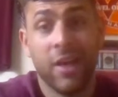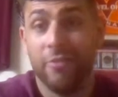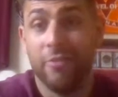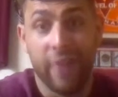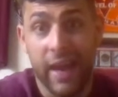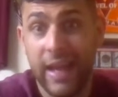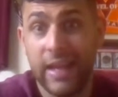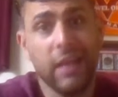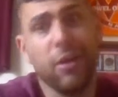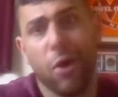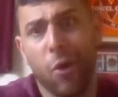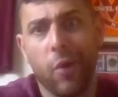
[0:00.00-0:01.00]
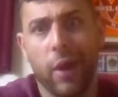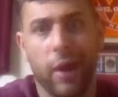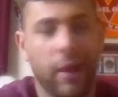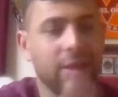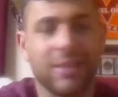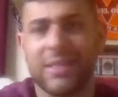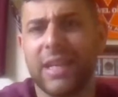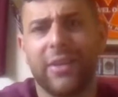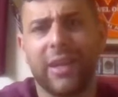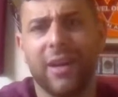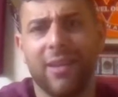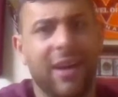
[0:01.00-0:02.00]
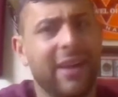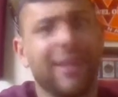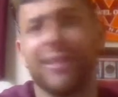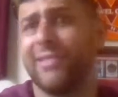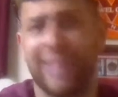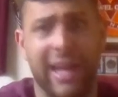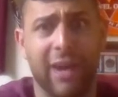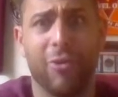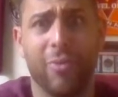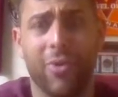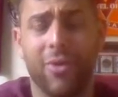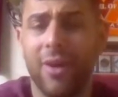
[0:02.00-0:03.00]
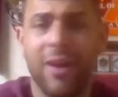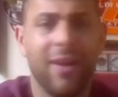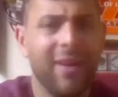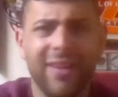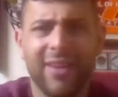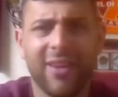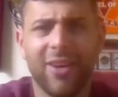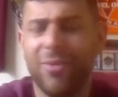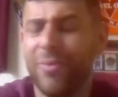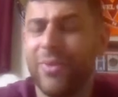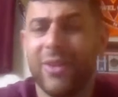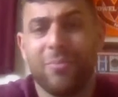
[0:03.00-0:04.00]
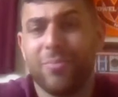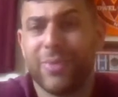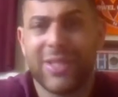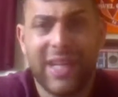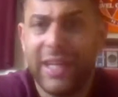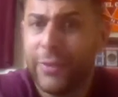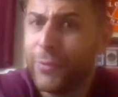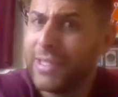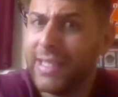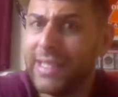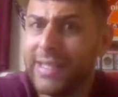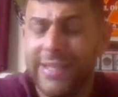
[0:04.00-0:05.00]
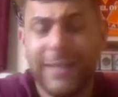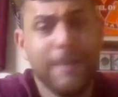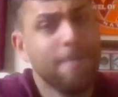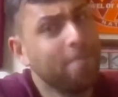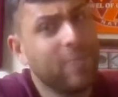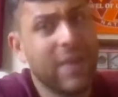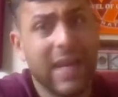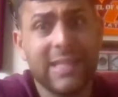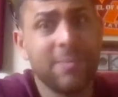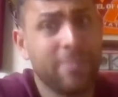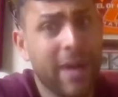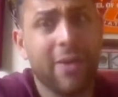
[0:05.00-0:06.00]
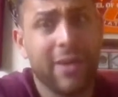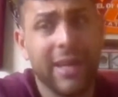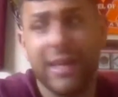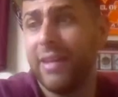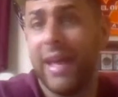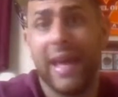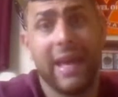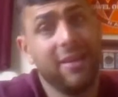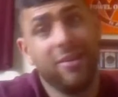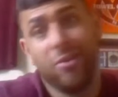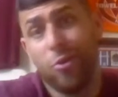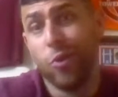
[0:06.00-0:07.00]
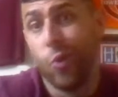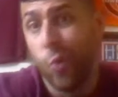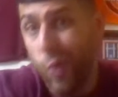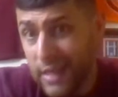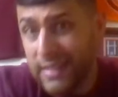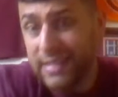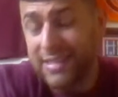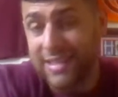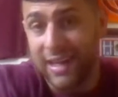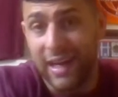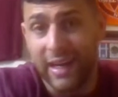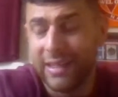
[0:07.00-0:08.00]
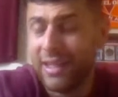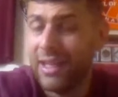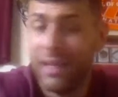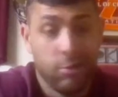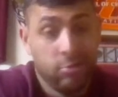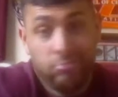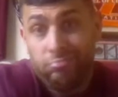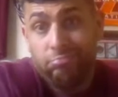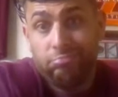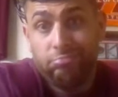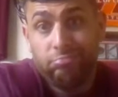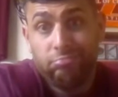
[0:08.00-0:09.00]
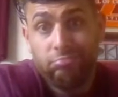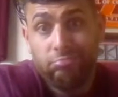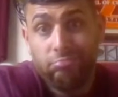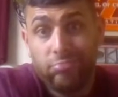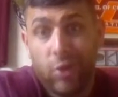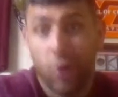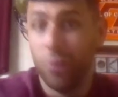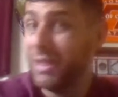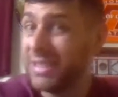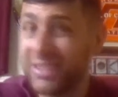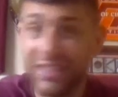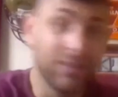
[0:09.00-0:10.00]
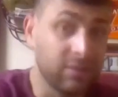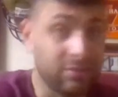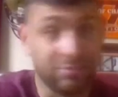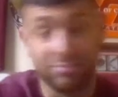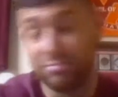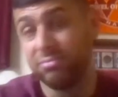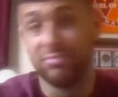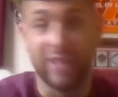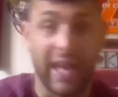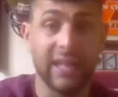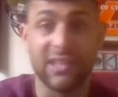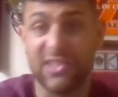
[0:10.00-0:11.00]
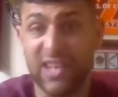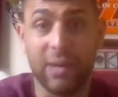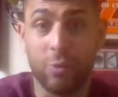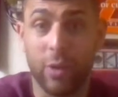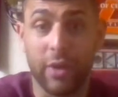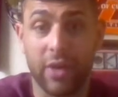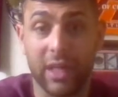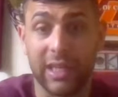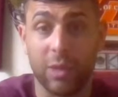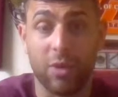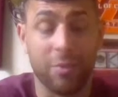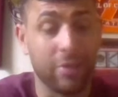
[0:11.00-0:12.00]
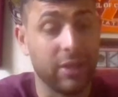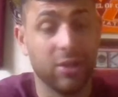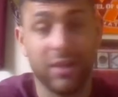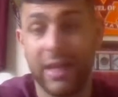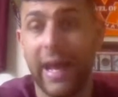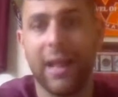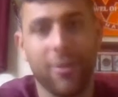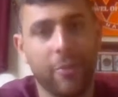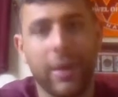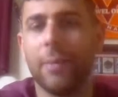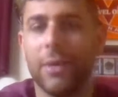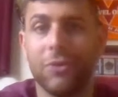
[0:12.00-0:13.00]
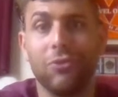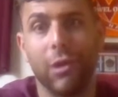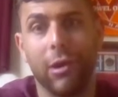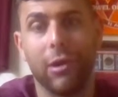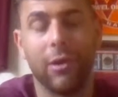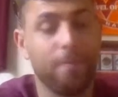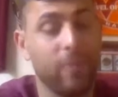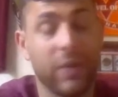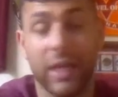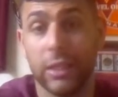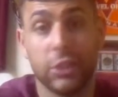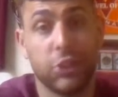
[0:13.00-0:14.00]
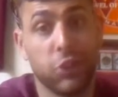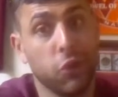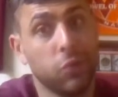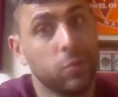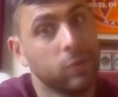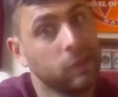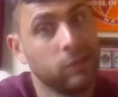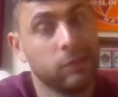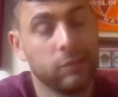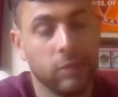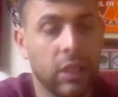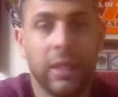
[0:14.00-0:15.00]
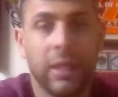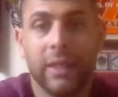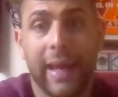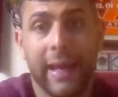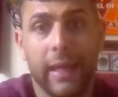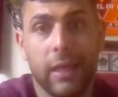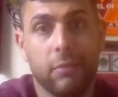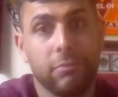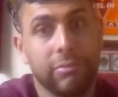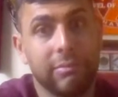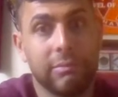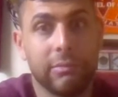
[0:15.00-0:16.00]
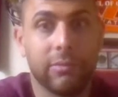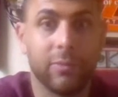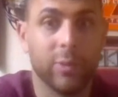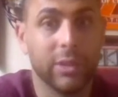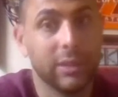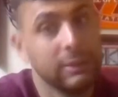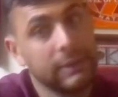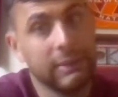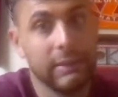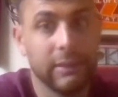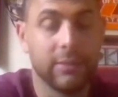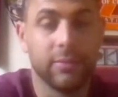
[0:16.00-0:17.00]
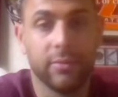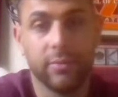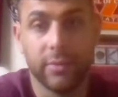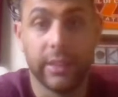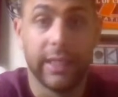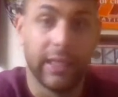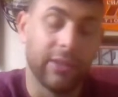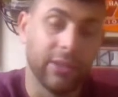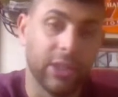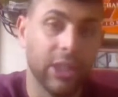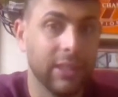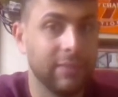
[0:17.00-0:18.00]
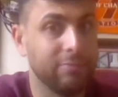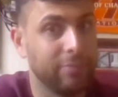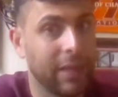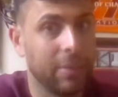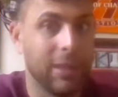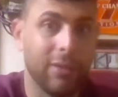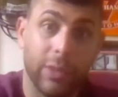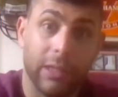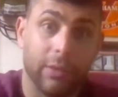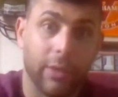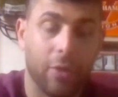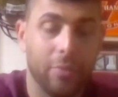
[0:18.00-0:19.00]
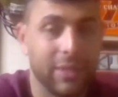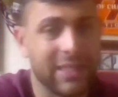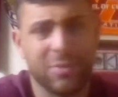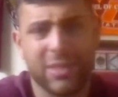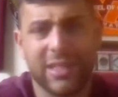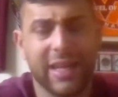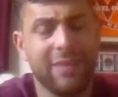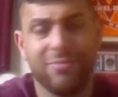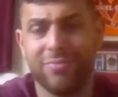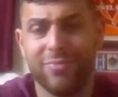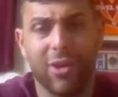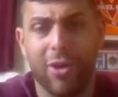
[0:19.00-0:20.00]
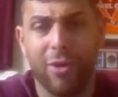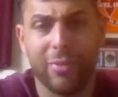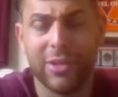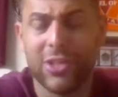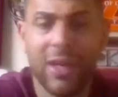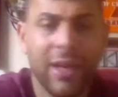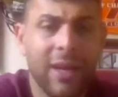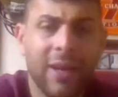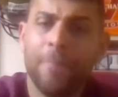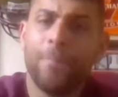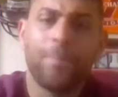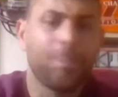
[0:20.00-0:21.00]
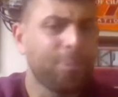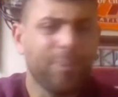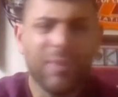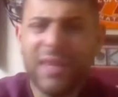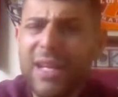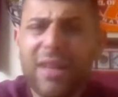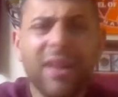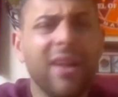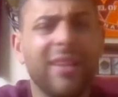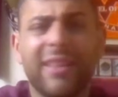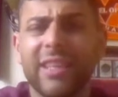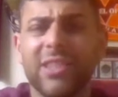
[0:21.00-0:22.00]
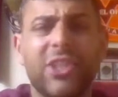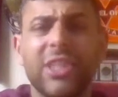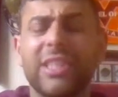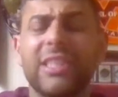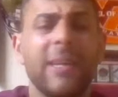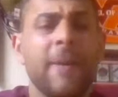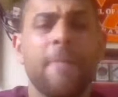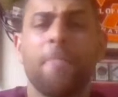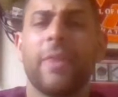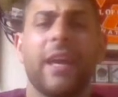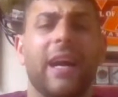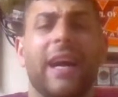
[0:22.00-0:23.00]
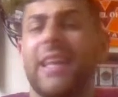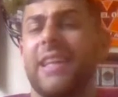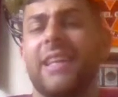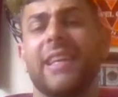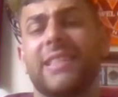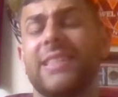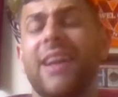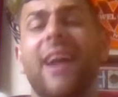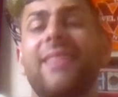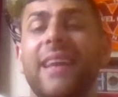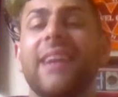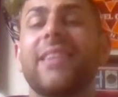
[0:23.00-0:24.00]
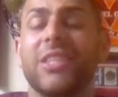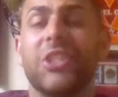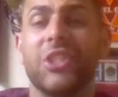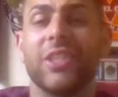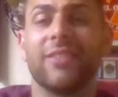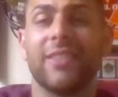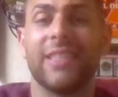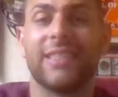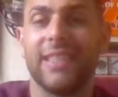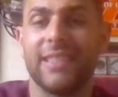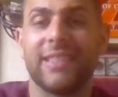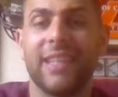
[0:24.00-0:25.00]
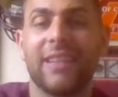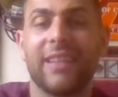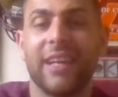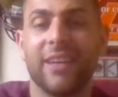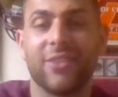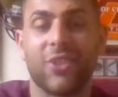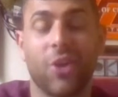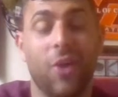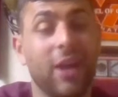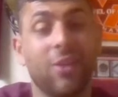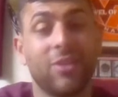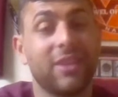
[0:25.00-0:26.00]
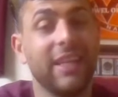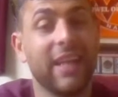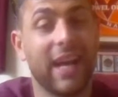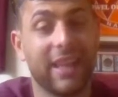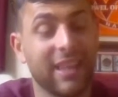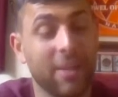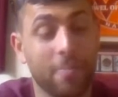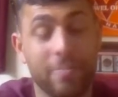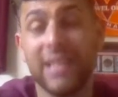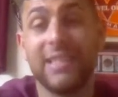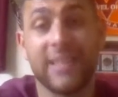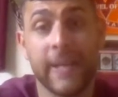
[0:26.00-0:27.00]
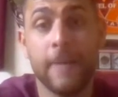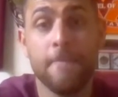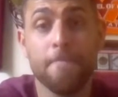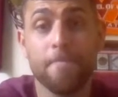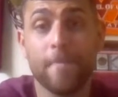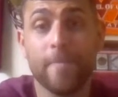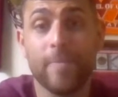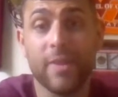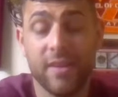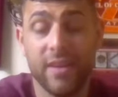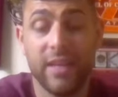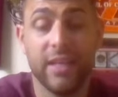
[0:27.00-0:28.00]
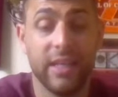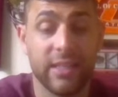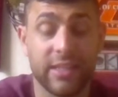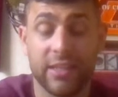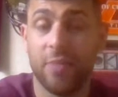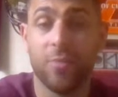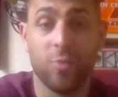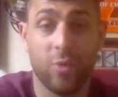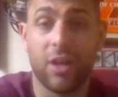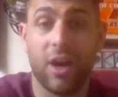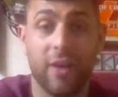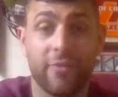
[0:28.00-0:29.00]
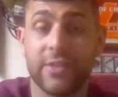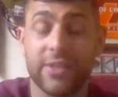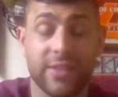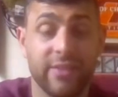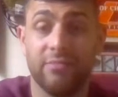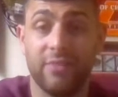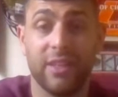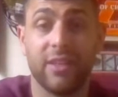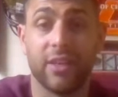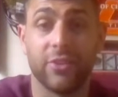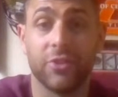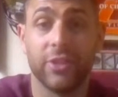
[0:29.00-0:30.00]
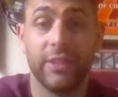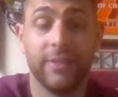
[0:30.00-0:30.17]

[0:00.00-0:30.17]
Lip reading: Vandy, okay. South Carolina, terrible. Besides for Tennessee, that's about it. And on the west side, Ole Miss can't decide whether or not they want to be good. Alabama, duh. LSU, well, A&M, well, yeah, they're good. Maybe, we don't know. Mississippi State, garbage. There's just, it's not there this year. It's not there. So I think the Big Ten is the number 1 conference in the country.